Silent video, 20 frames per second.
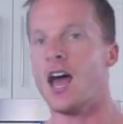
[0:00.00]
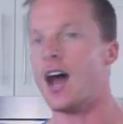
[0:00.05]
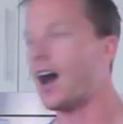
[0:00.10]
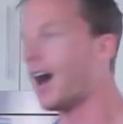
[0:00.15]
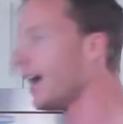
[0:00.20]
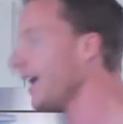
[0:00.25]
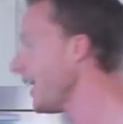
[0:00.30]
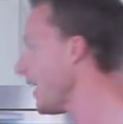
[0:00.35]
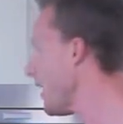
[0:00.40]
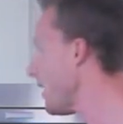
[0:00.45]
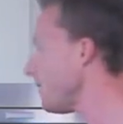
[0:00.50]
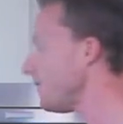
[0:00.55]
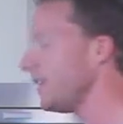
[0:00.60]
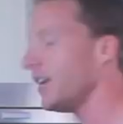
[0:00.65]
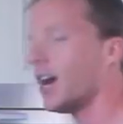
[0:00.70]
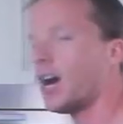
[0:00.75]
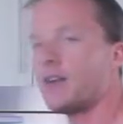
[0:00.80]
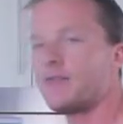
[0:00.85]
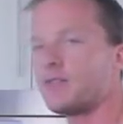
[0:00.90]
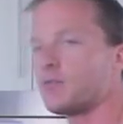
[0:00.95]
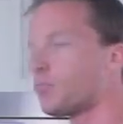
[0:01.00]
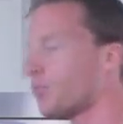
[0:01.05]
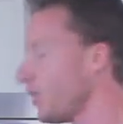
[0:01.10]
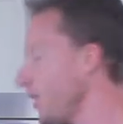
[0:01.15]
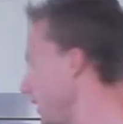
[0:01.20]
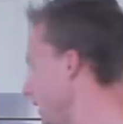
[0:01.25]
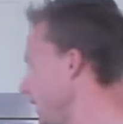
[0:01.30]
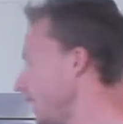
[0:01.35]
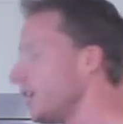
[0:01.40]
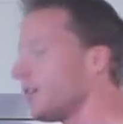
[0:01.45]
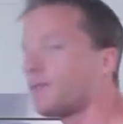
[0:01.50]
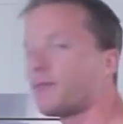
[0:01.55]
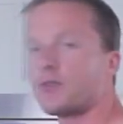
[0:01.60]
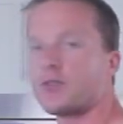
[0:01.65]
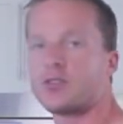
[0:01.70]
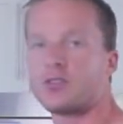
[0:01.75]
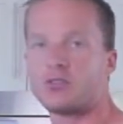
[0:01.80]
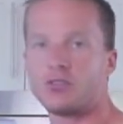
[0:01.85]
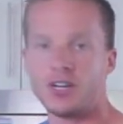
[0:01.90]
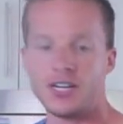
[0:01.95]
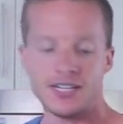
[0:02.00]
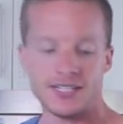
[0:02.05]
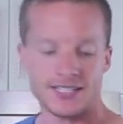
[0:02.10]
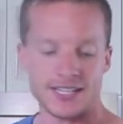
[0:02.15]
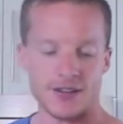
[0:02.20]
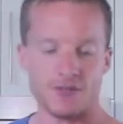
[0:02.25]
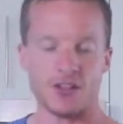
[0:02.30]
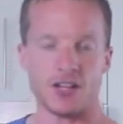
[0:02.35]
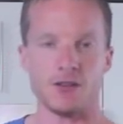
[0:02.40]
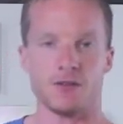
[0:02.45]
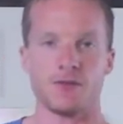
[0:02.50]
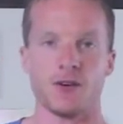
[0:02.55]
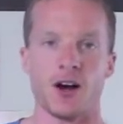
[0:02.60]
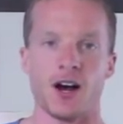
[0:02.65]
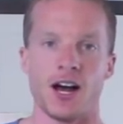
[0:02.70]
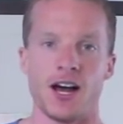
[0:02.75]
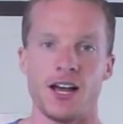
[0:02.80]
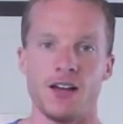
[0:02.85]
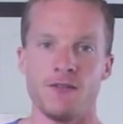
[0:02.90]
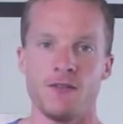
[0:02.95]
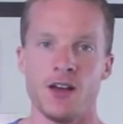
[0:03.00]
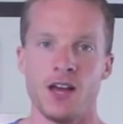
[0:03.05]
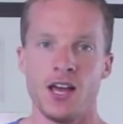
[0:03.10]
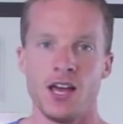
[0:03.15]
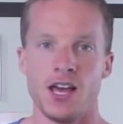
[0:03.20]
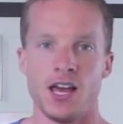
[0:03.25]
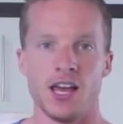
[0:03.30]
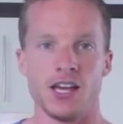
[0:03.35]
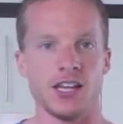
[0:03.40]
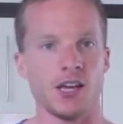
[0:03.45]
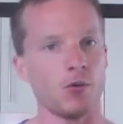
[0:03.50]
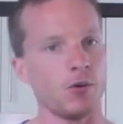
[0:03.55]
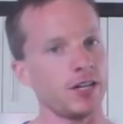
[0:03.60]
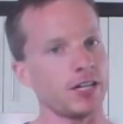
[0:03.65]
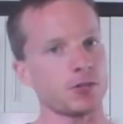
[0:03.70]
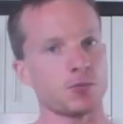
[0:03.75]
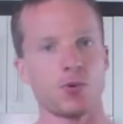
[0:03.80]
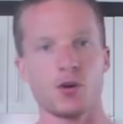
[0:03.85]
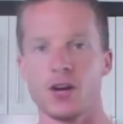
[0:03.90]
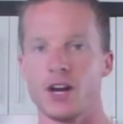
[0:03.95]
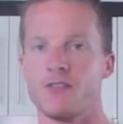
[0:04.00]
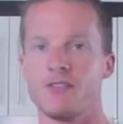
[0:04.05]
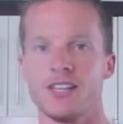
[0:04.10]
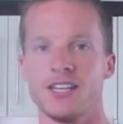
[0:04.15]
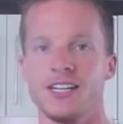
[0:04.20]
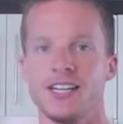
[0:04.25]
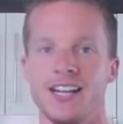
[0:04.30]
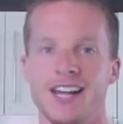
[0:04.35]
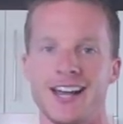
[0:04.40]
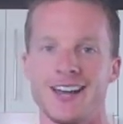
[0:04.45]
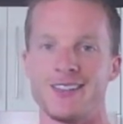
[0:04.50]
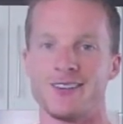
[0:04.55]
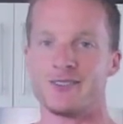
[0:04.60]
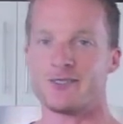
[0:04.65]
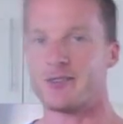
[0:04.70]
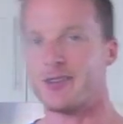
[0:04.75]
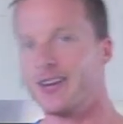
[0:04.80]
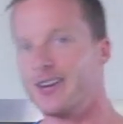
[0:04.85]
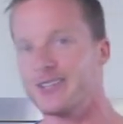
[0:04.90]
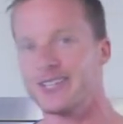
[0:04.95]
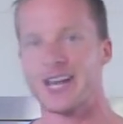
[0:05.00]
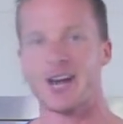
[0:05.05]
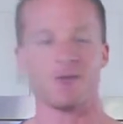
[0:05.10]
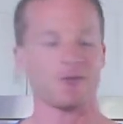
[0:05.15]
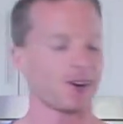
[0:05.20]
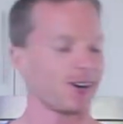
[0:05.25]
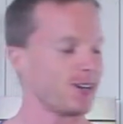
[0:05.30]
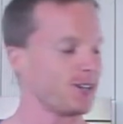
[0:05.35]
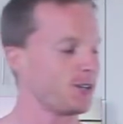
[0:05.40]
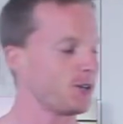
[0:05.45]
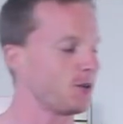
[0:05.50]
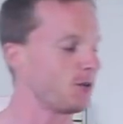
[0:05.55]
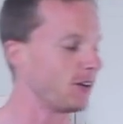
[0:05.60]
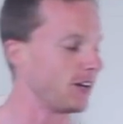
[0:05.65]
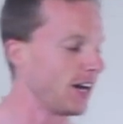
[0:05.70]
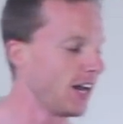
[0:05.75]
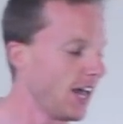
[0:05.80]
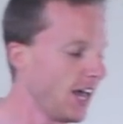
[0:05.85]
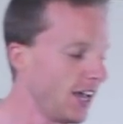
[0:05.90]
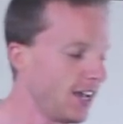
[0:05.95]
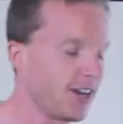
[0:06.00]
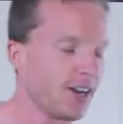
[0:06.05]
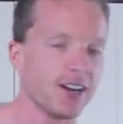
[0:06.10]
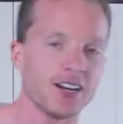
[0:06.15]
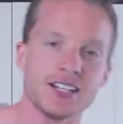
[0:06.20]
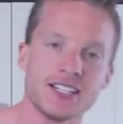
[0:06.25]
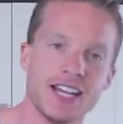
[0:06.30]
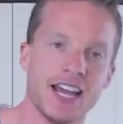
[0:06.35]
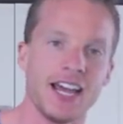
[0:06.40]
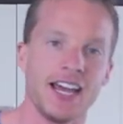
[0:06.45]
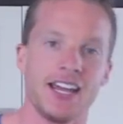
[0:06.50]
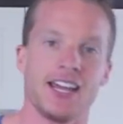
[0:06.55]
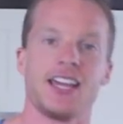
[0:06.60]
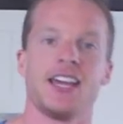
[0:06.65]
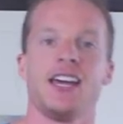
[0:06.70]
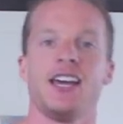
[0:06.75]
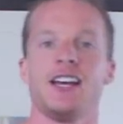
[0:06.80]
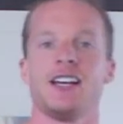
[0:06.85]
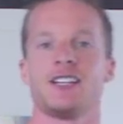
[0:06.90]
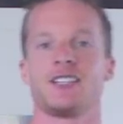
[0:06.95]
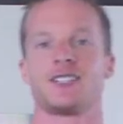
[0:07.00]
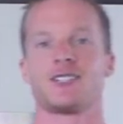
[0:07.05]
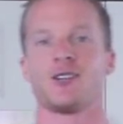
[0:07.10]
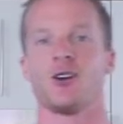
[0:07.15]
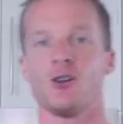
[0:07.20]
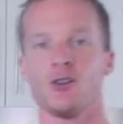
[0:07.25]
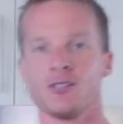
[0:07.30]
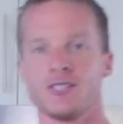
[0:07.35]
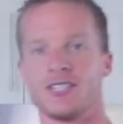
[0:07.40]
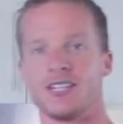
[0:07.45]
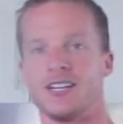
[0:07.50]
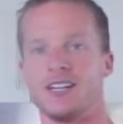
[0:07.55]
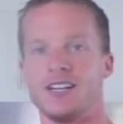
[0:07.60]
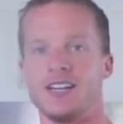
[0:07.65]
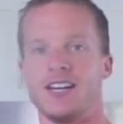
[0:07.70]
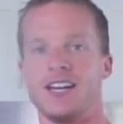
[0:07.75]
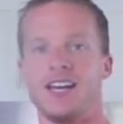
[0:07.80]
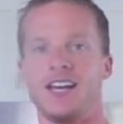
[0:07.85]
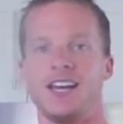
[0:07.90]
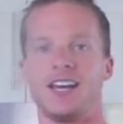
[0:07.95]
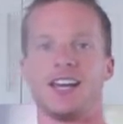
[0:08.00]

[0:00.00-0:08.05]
I have the oven preheated for 375, and then we just put everything together. So here's how we're gonna do it. You're gonna take salsa.